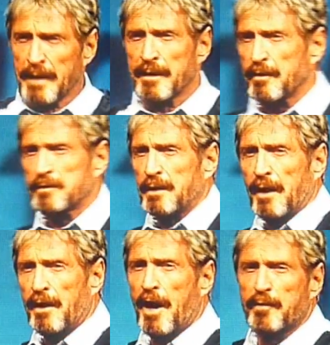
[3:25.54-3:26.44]
There are
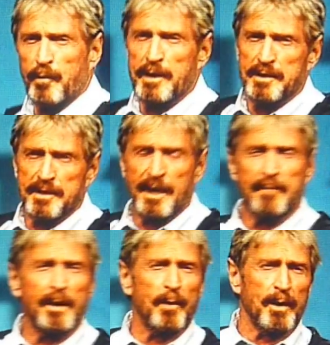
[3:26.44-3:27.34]
a lot of reasons I
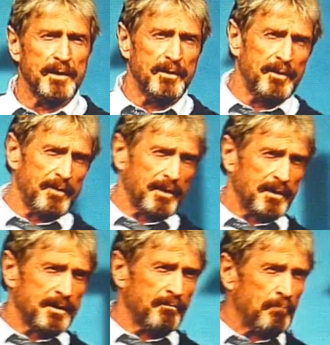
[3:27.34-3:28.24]
may want to do this.
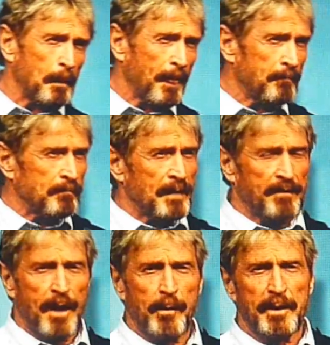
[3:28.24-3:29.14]

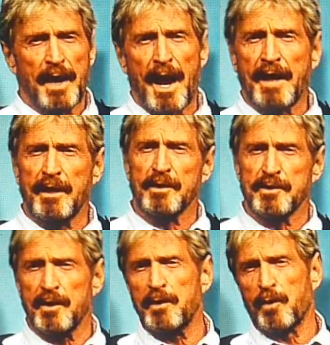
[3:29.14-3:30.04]
If I wanted to hack into
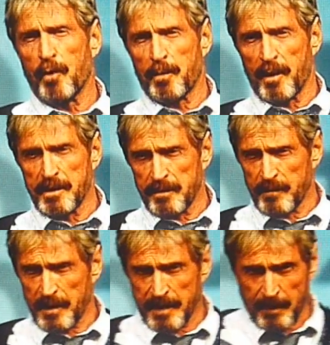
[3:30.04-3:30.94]
Sony Corporation,
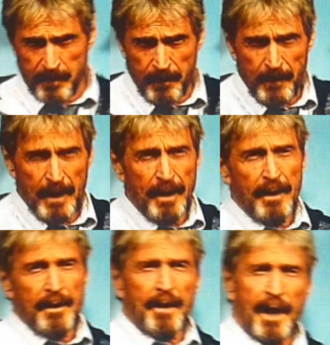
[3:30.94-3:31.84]
for example,
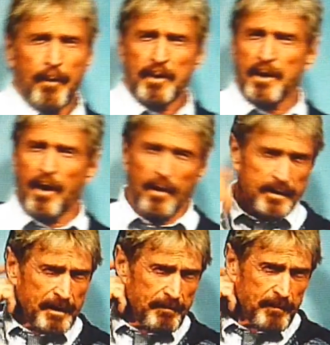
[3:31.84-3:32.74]
I would call
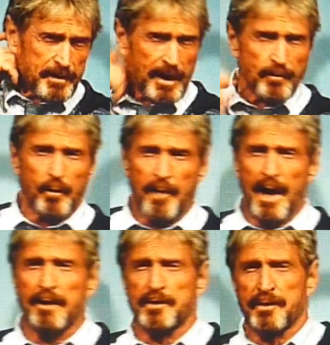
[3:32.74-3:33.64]
the general
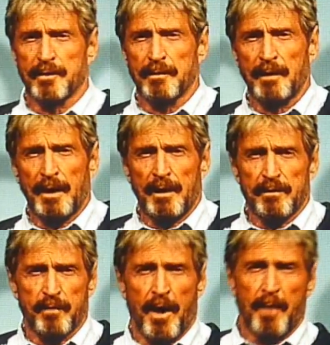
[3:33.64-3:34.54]
manager
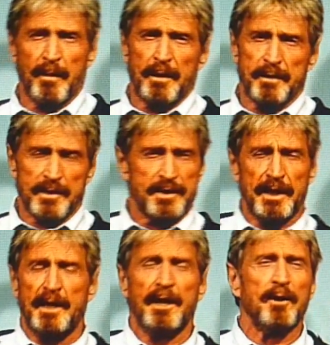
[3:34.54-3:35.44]
from the
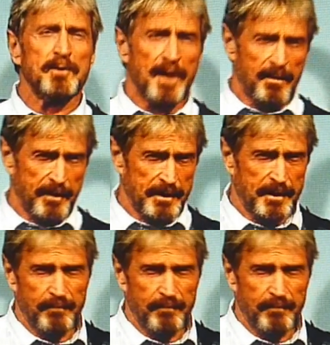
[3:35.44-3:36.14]
CEO's office